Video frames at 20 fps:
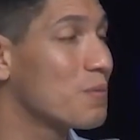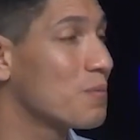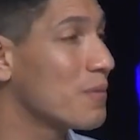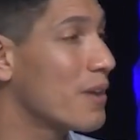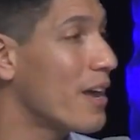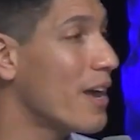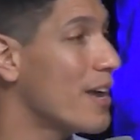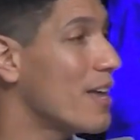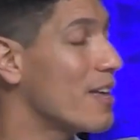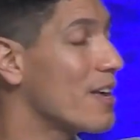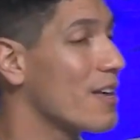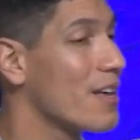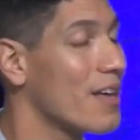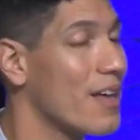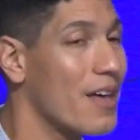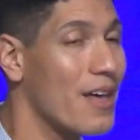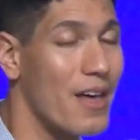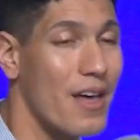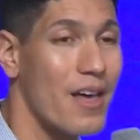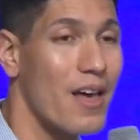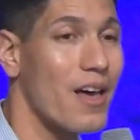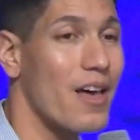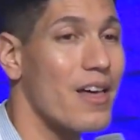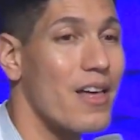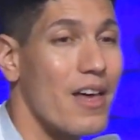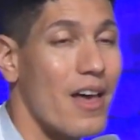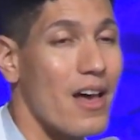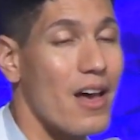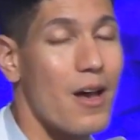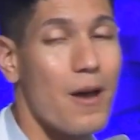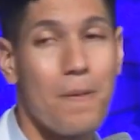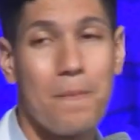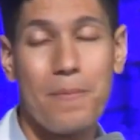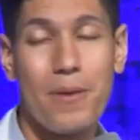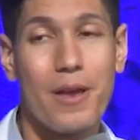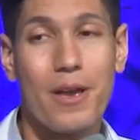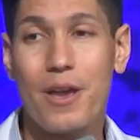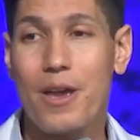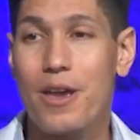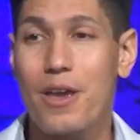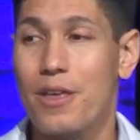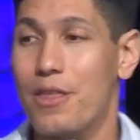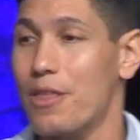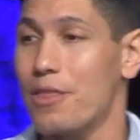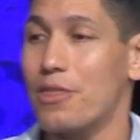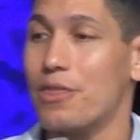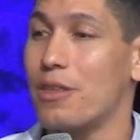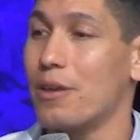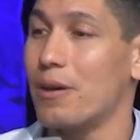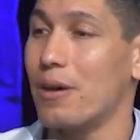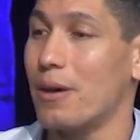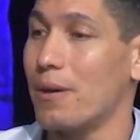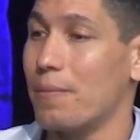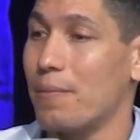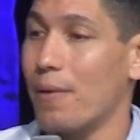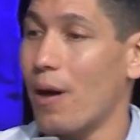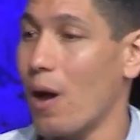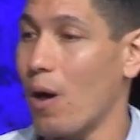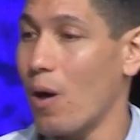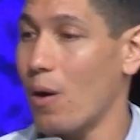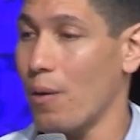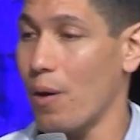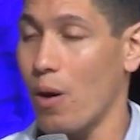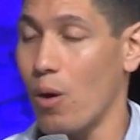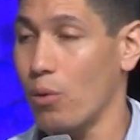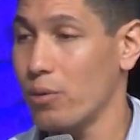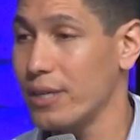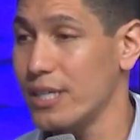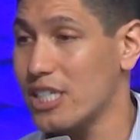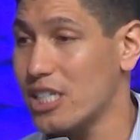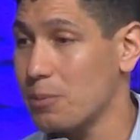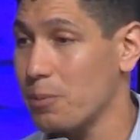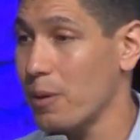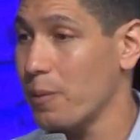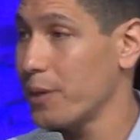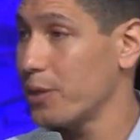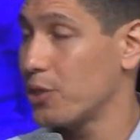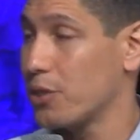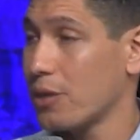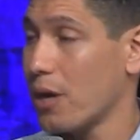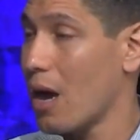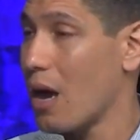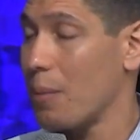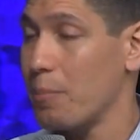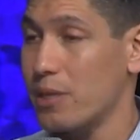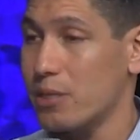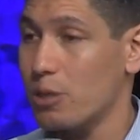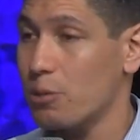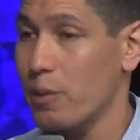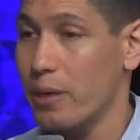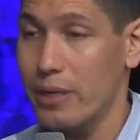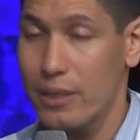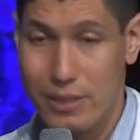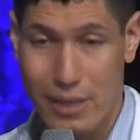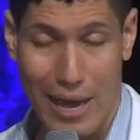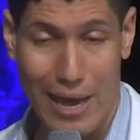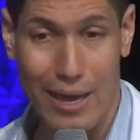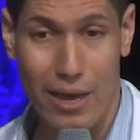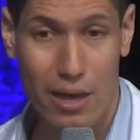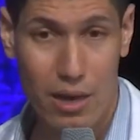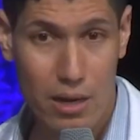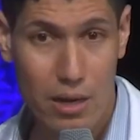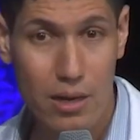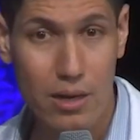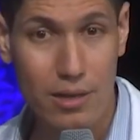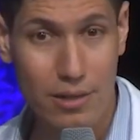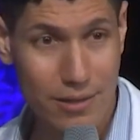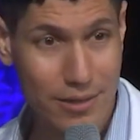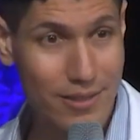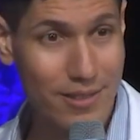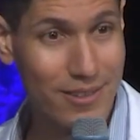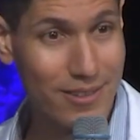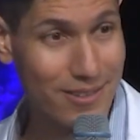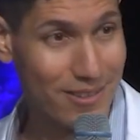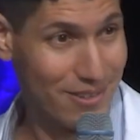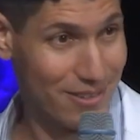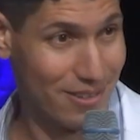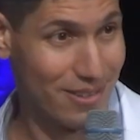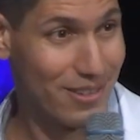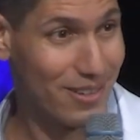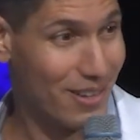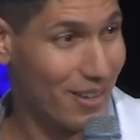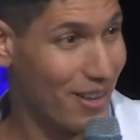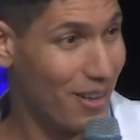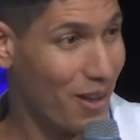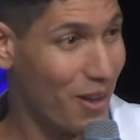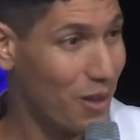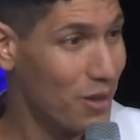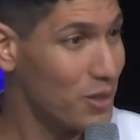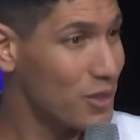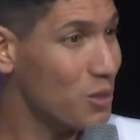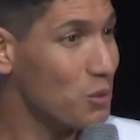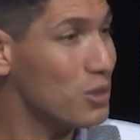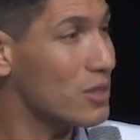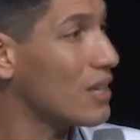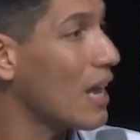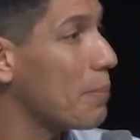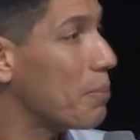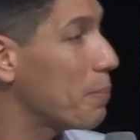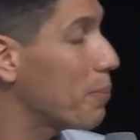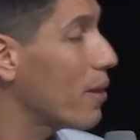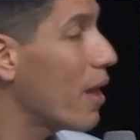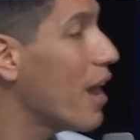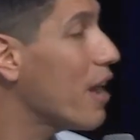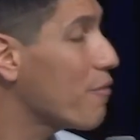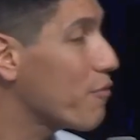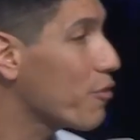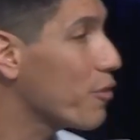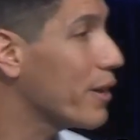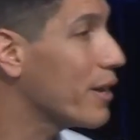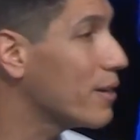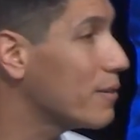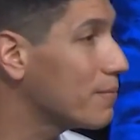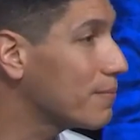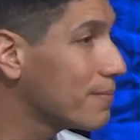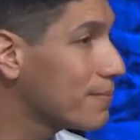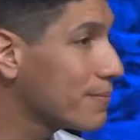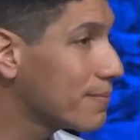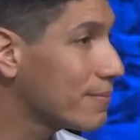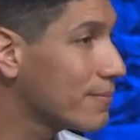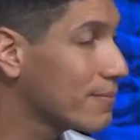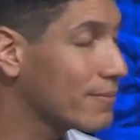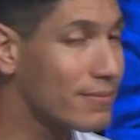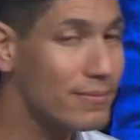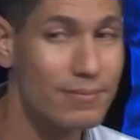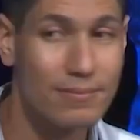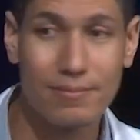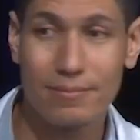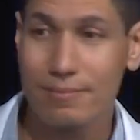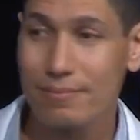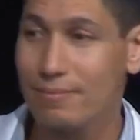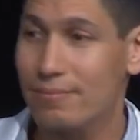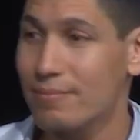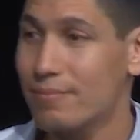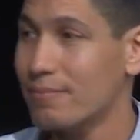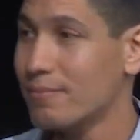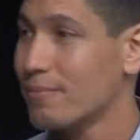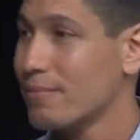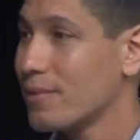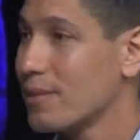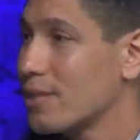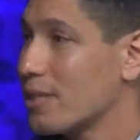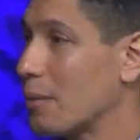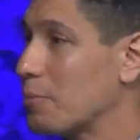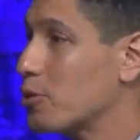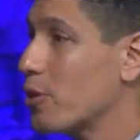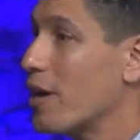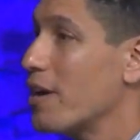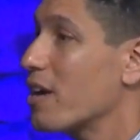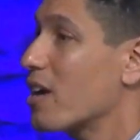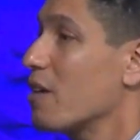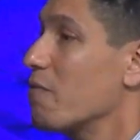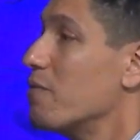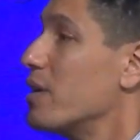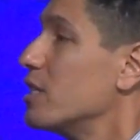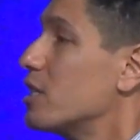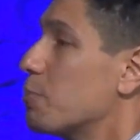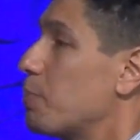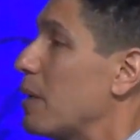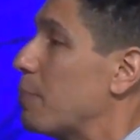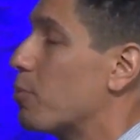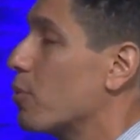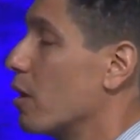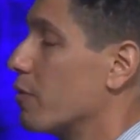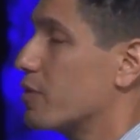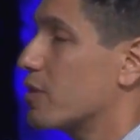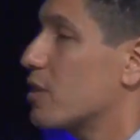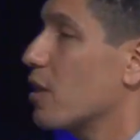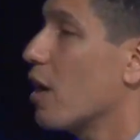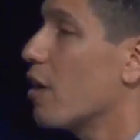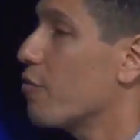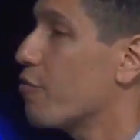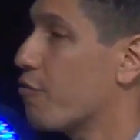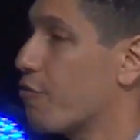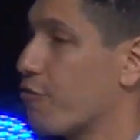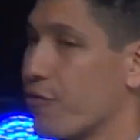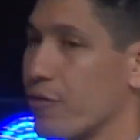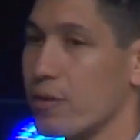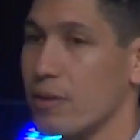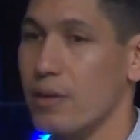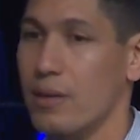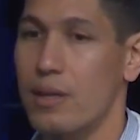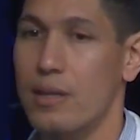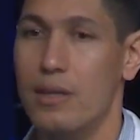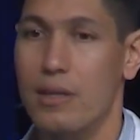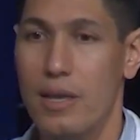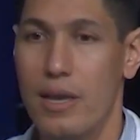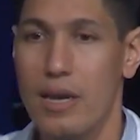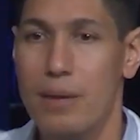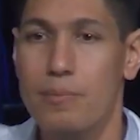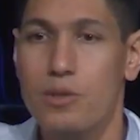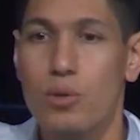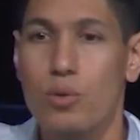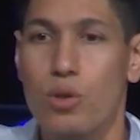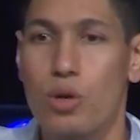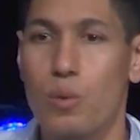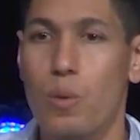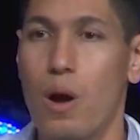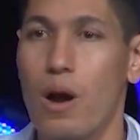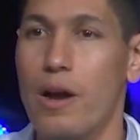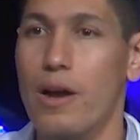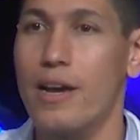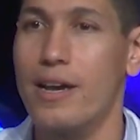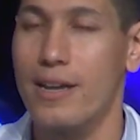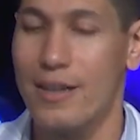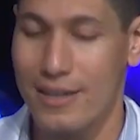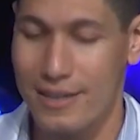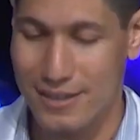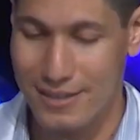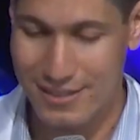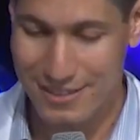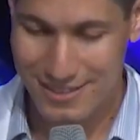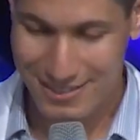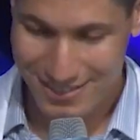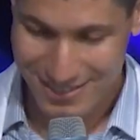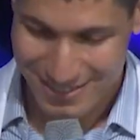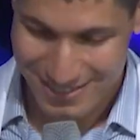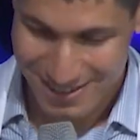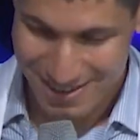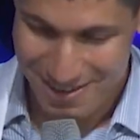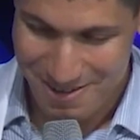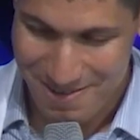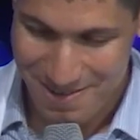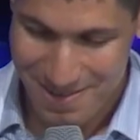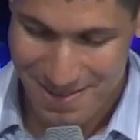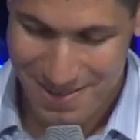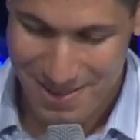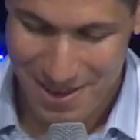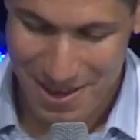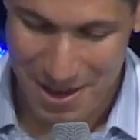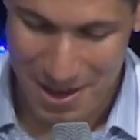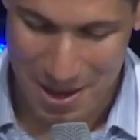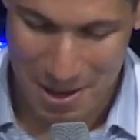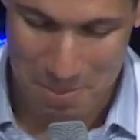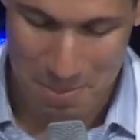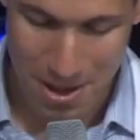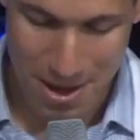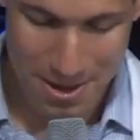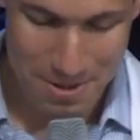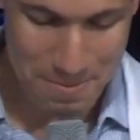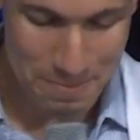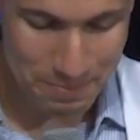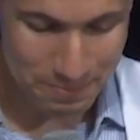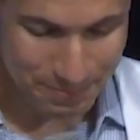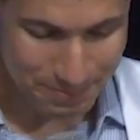Hey, um, the Holy Spirit job is already taken, so stop applying for it. Stop trying to convince people of stuff. Let Him do the work. Amen?